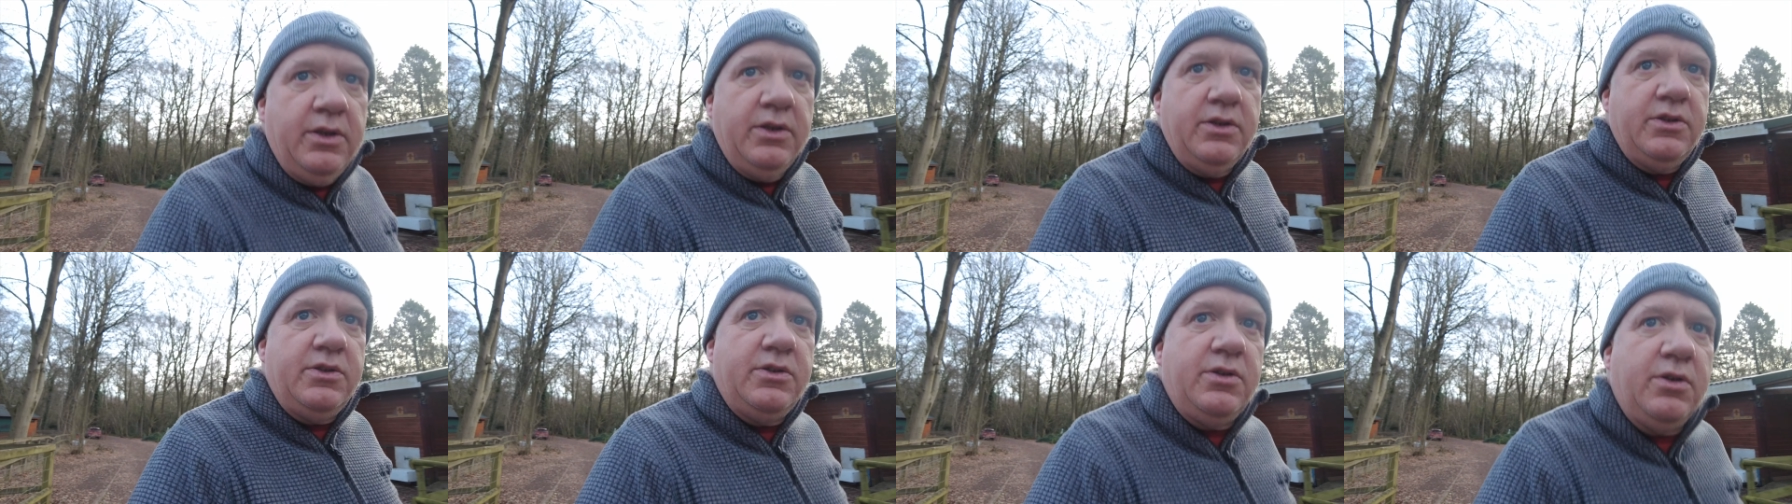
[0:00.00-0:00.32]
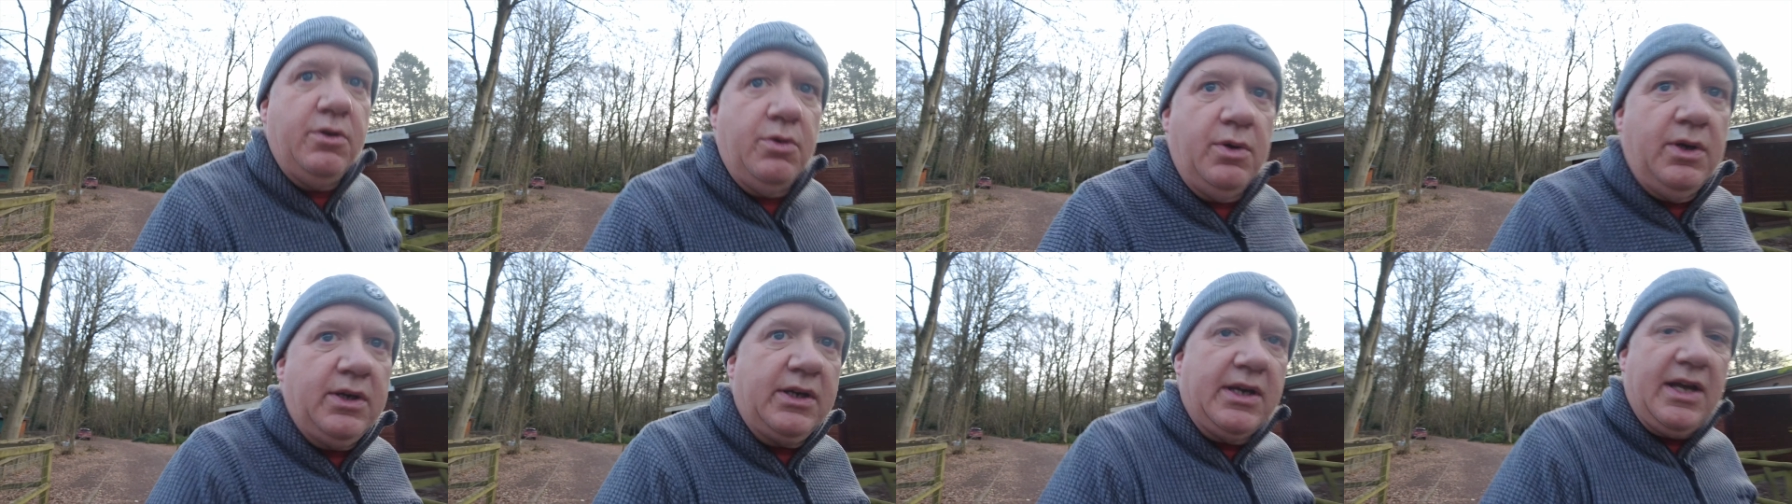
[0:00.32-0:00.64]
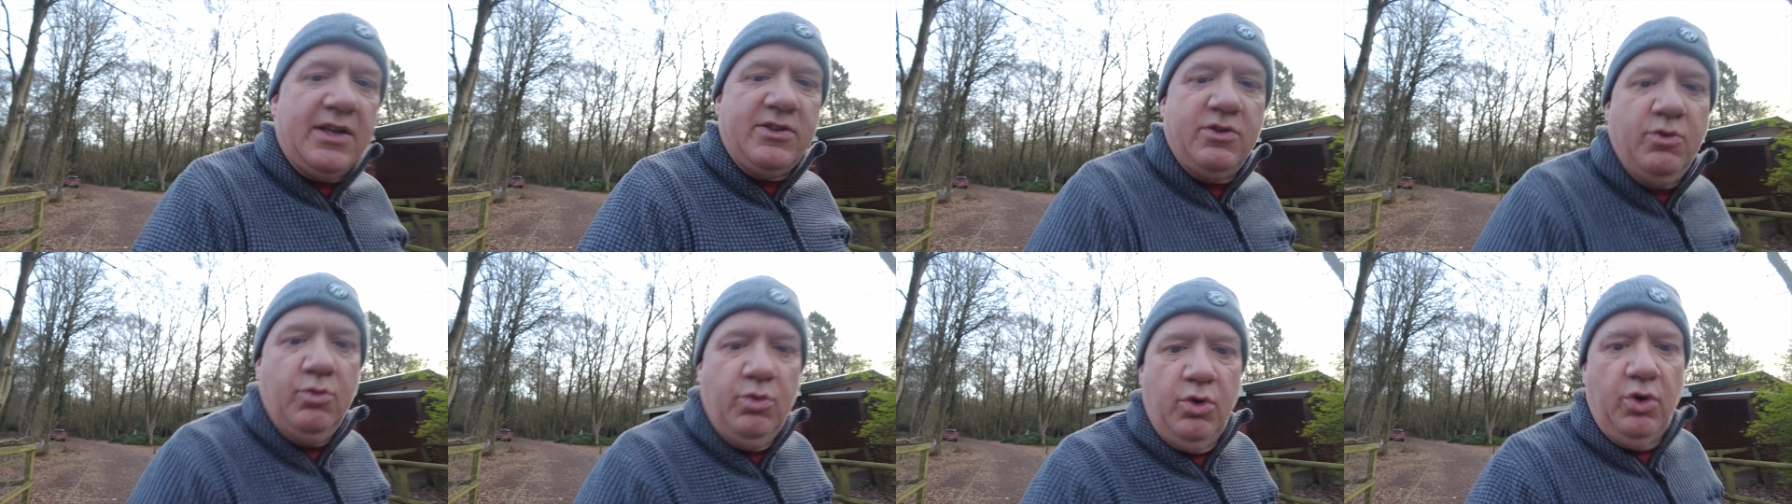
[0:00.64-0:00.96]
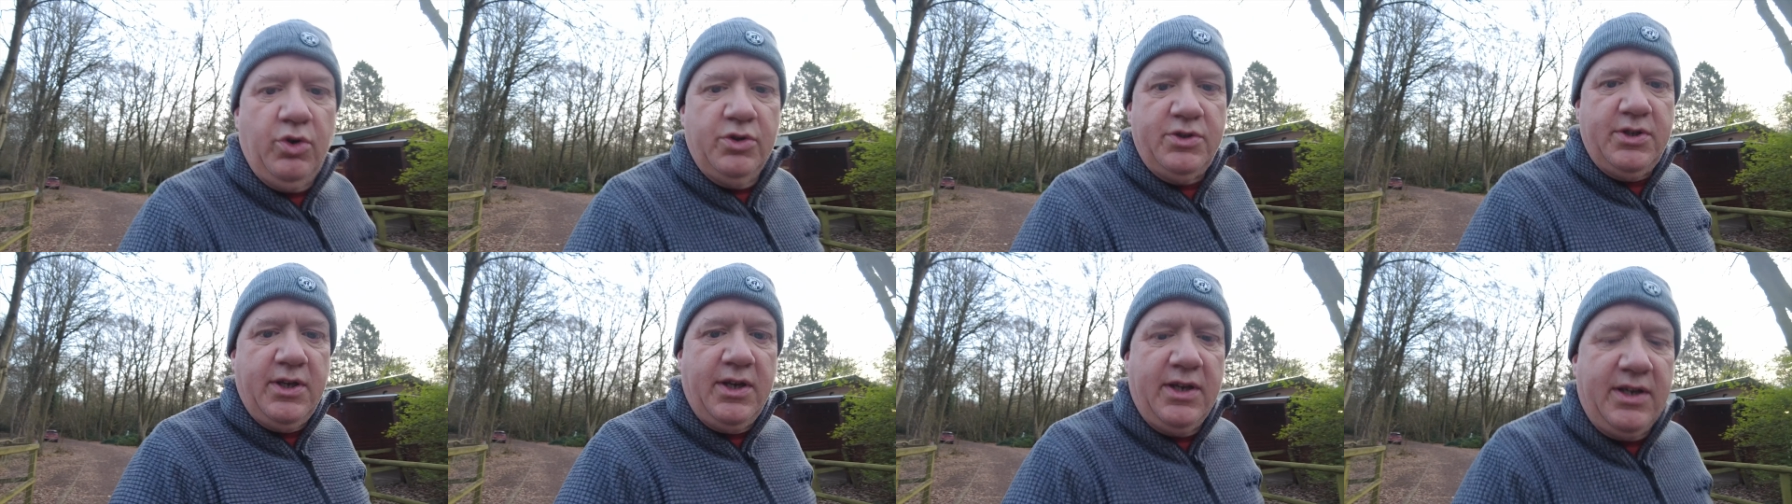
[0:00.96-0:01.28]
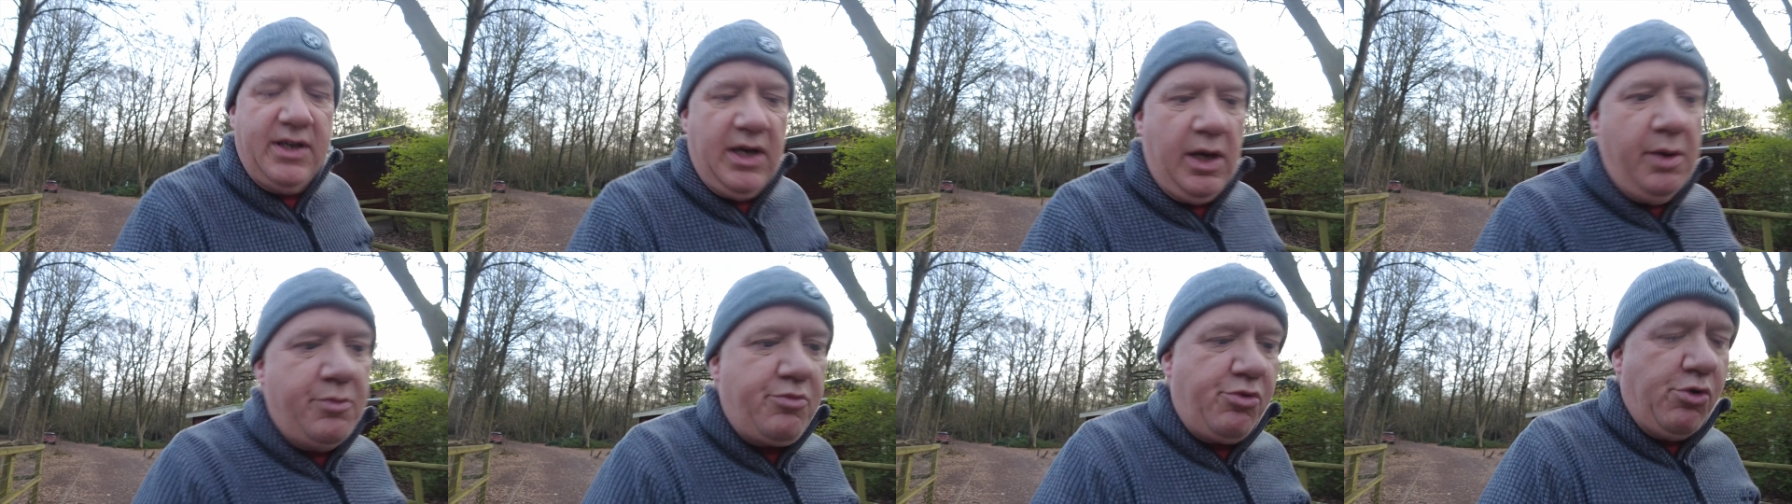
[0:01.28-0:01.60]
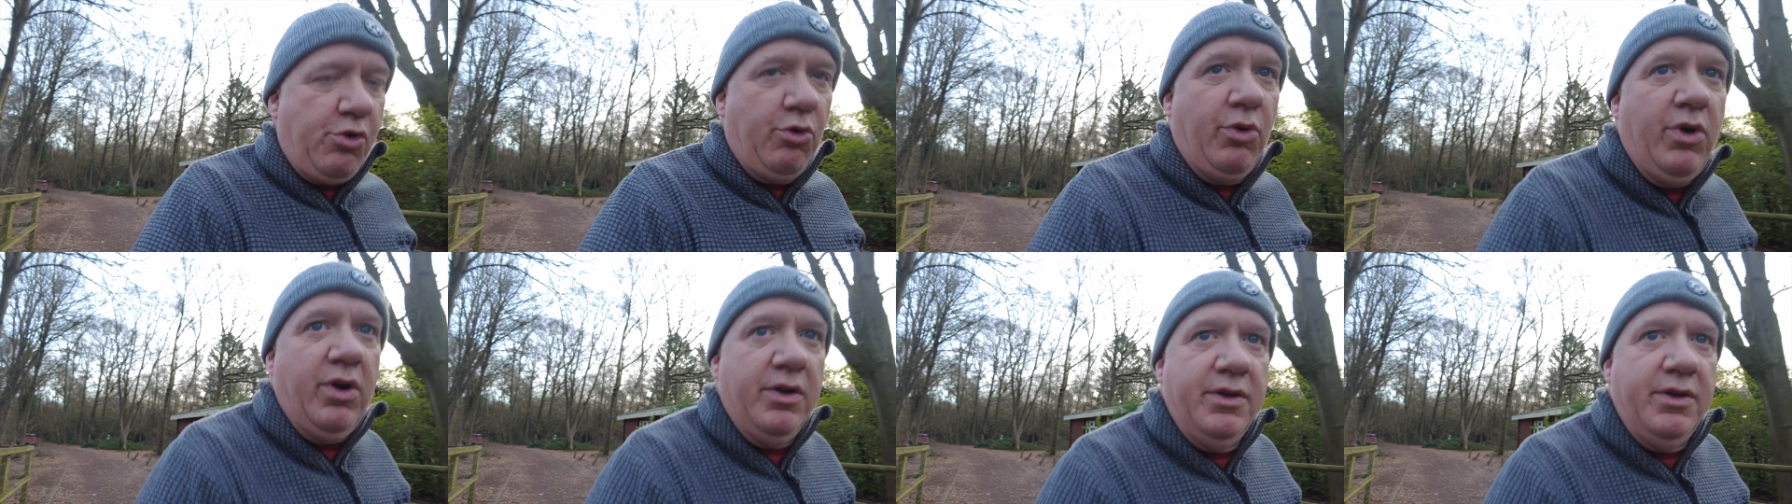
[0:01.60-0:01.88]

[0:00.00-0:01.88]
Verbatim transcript: to uh, get some water get a brew